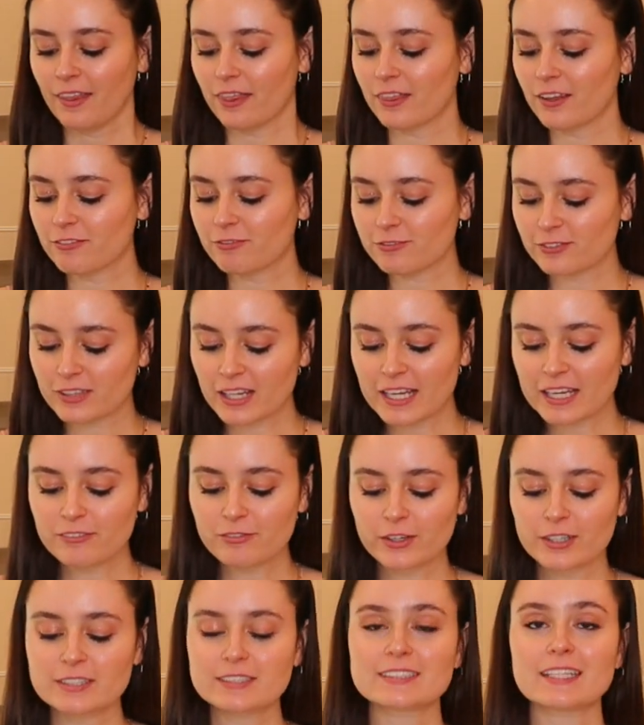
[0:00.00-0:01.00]
The
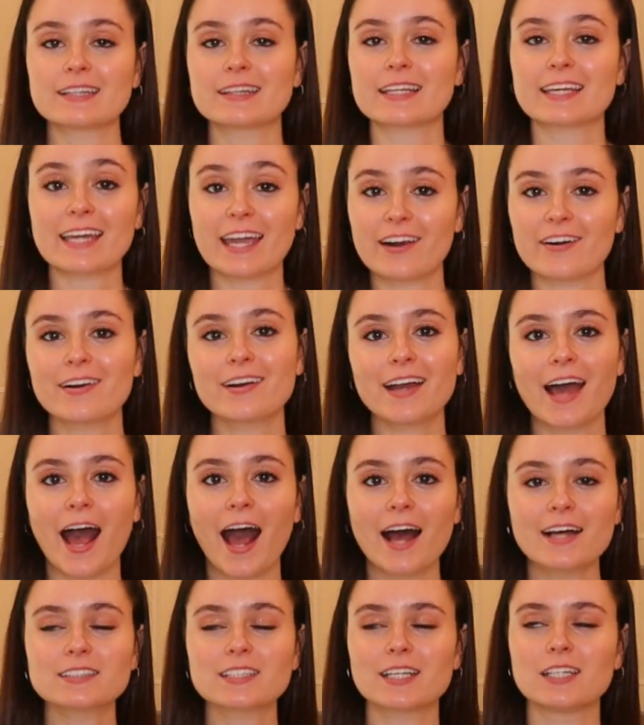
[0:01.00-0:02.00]
flavors that the carrot
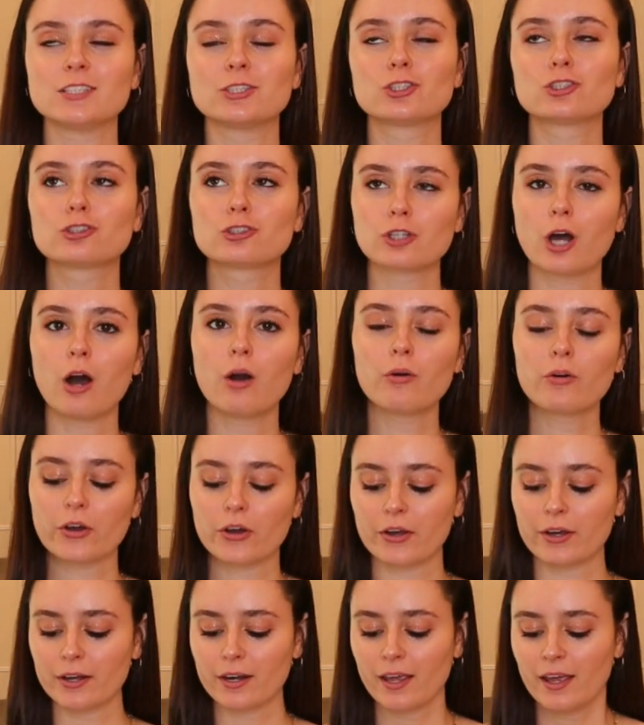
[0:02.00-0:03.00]
has is so
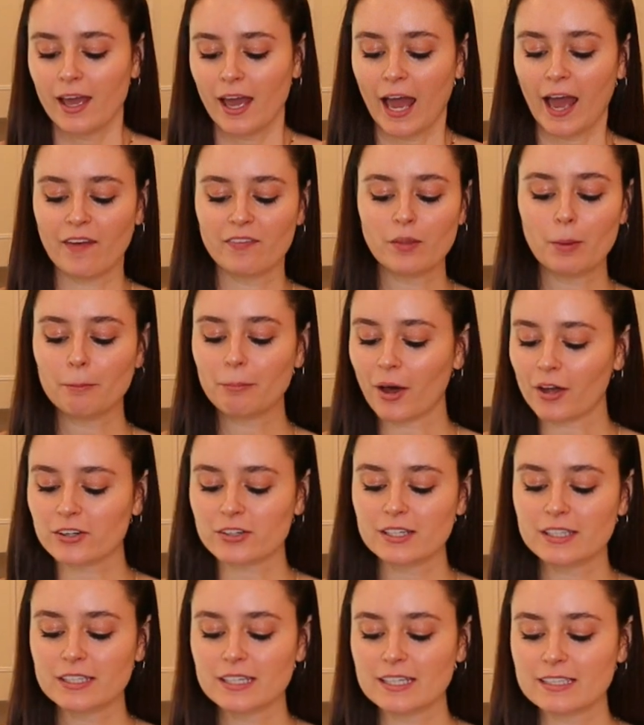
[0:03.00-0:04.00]
good, and the
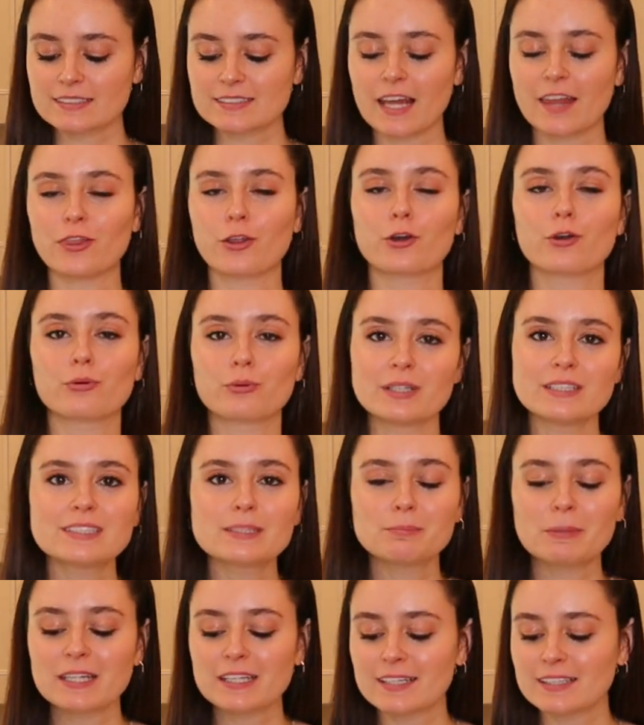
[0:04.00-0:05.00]
butteriness and the
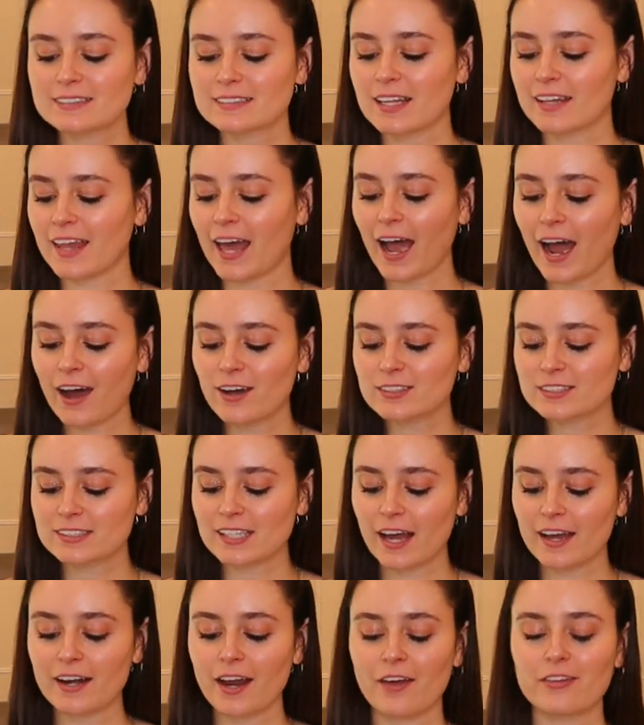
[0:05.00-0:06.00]
crispiness of the
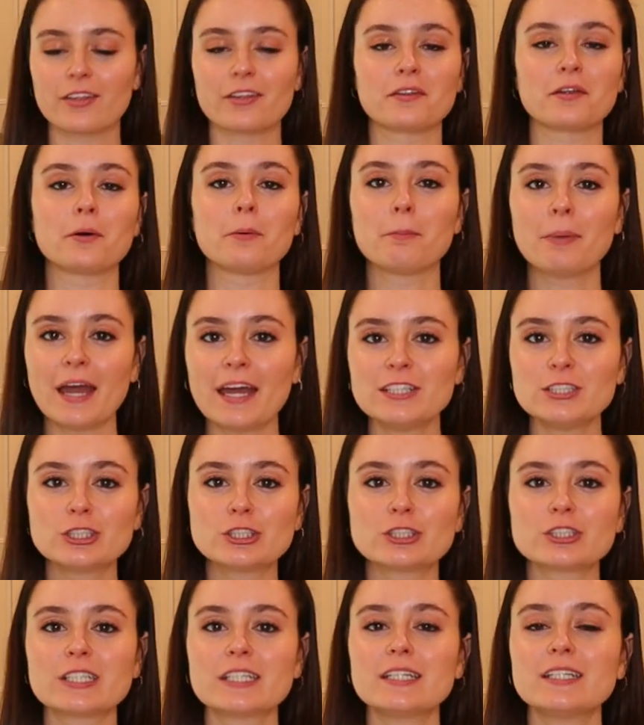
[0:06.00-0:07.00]
outside of the little
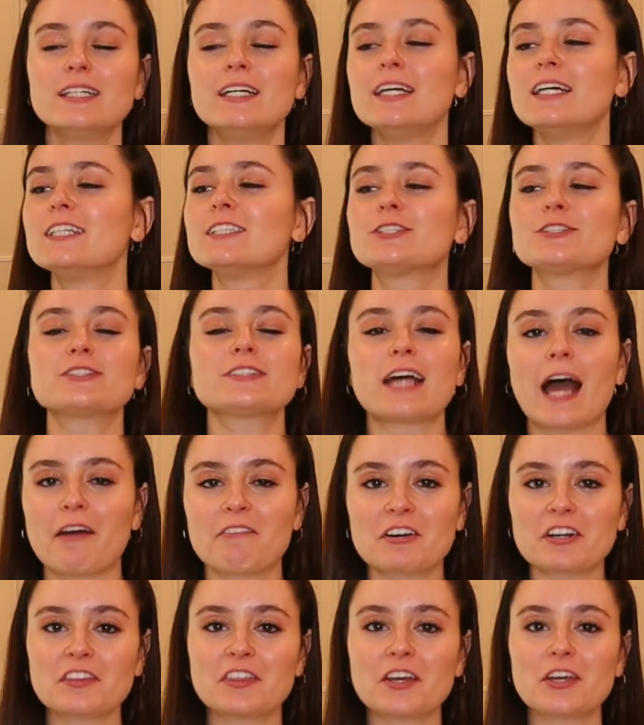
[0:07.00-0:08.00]
pastry is just
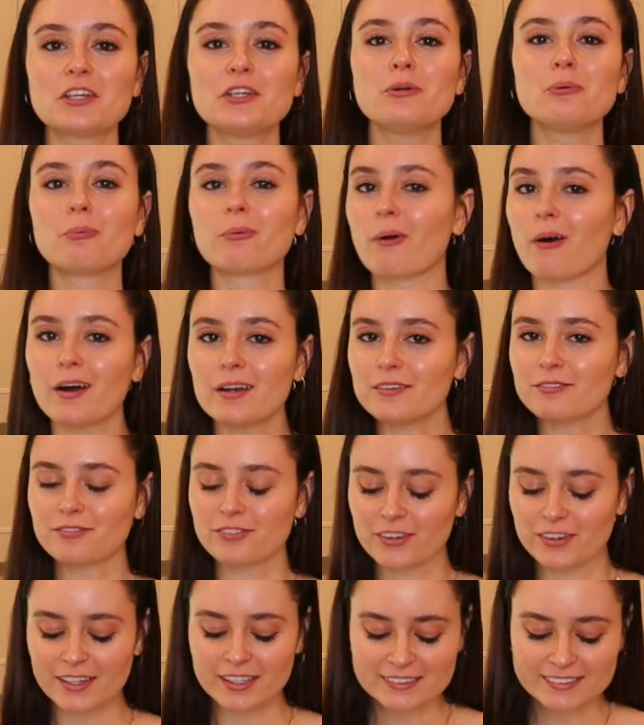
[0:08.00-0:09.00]
everything you want
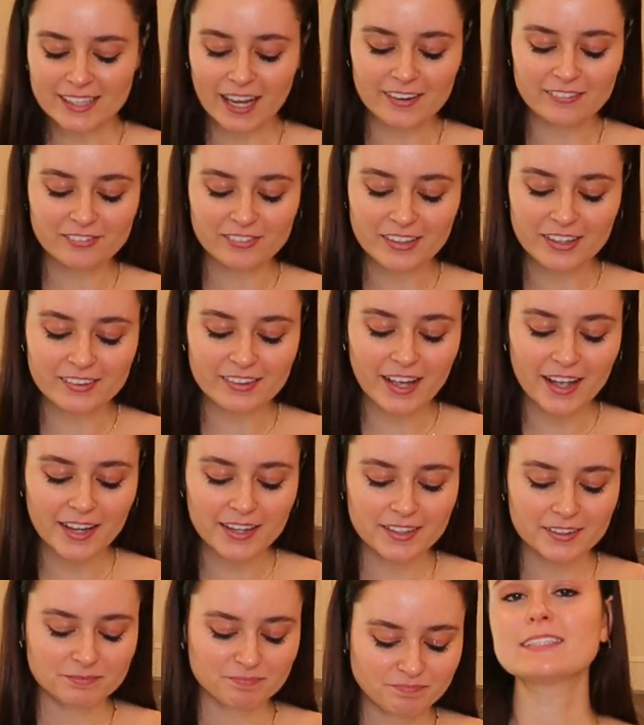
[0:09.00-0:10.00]
for this, I feel
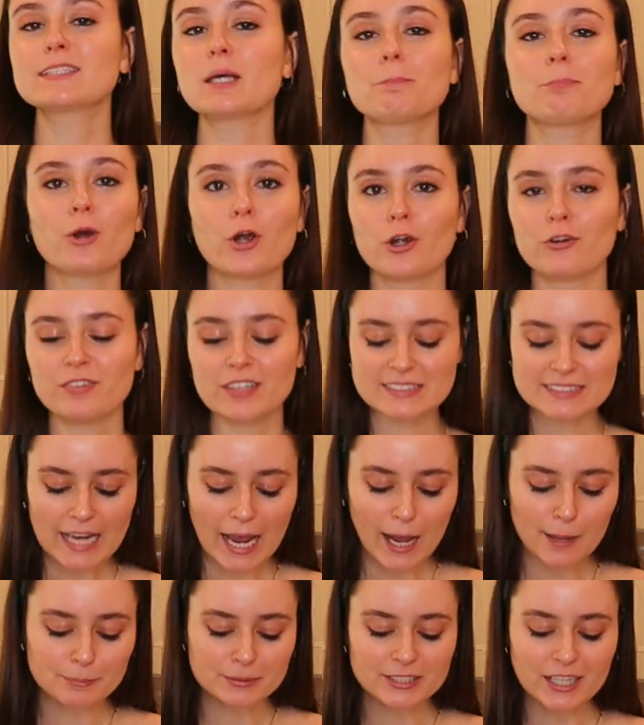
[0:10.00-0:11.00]
like. It's a perfect
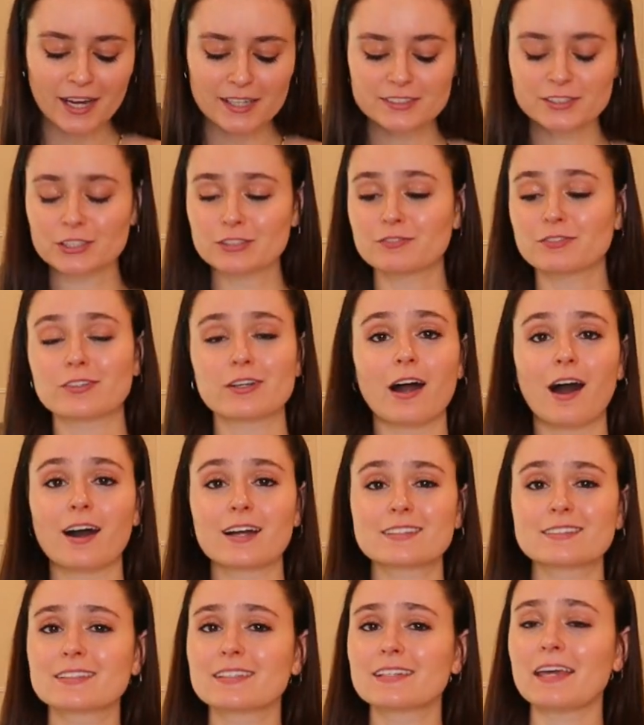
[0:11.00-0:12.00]
appetizer for
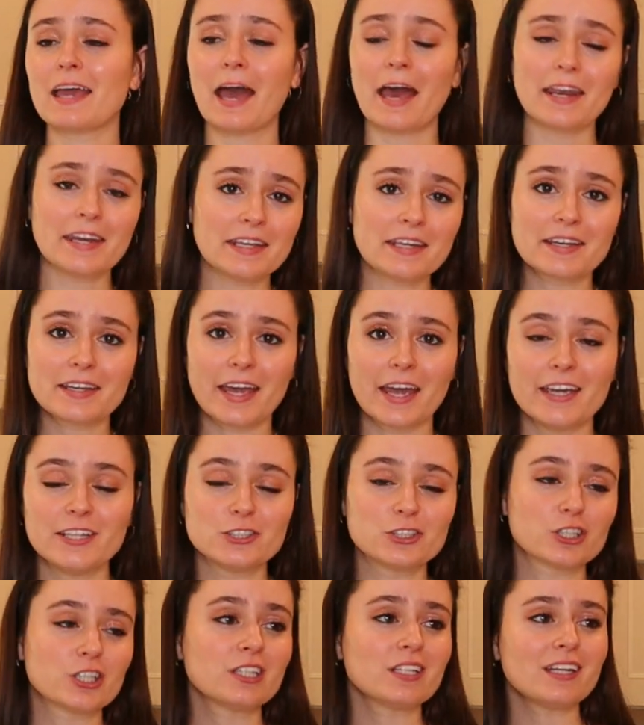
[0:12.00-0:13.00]
honestly any
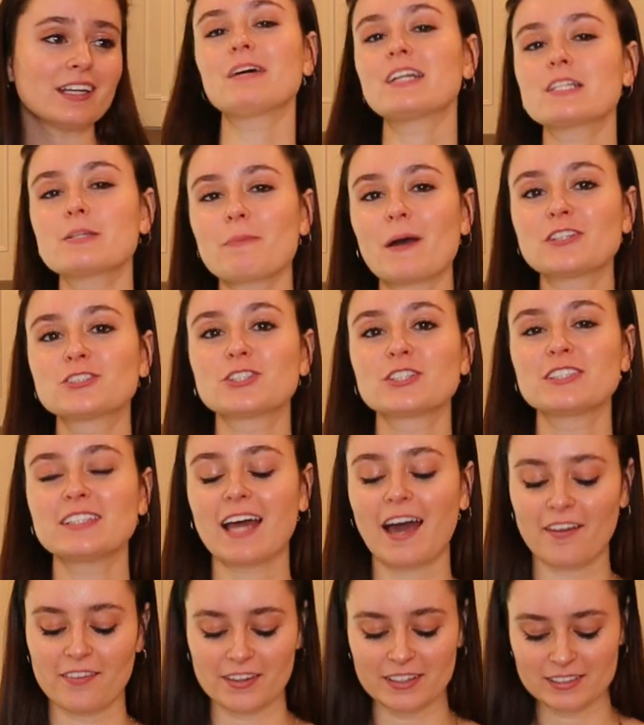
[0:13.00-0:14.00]
occasion, but especially
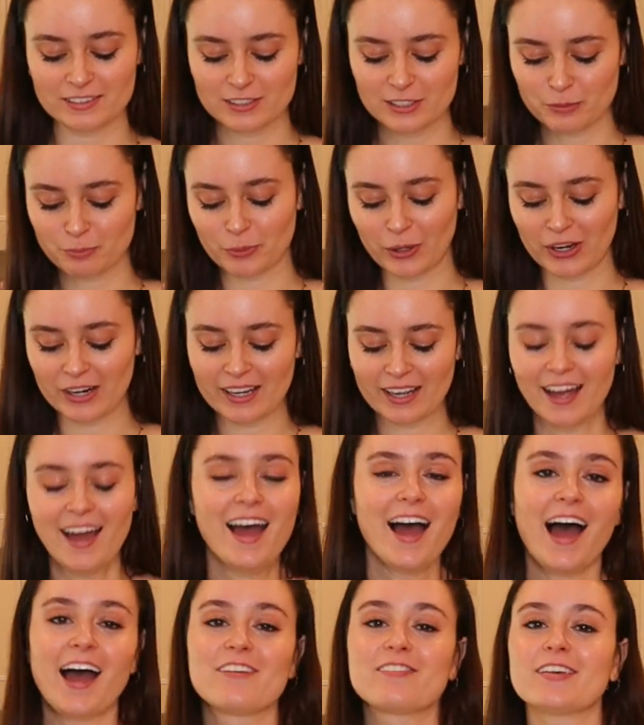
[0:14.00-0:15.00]
now that it's spring,
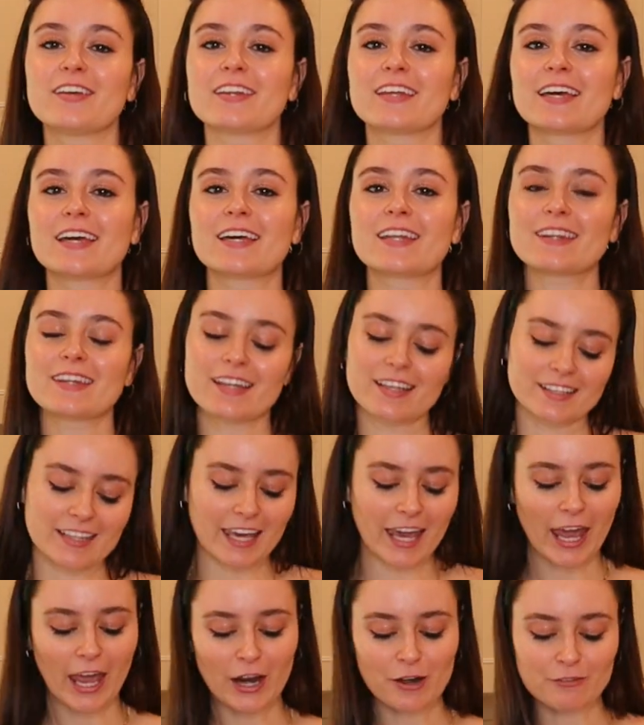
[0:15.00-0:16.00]
I feel like
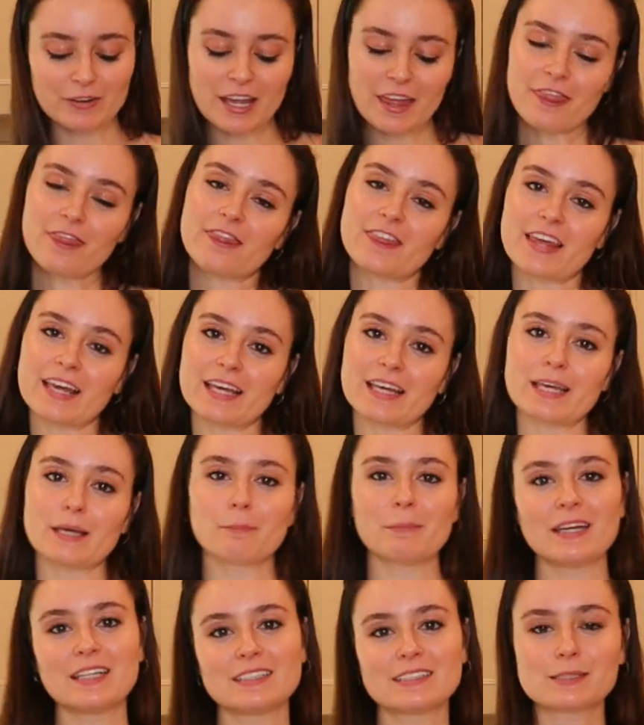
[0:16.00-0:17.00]
the carrot
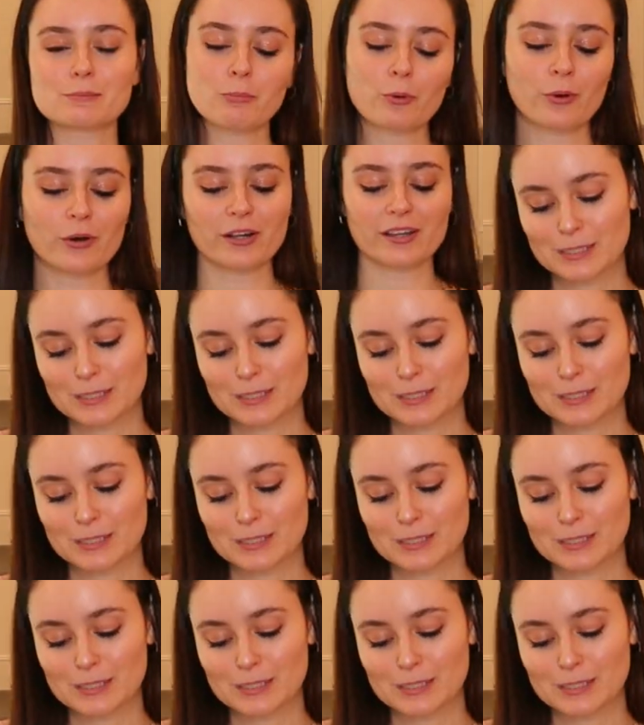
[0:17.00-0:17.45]
theme is more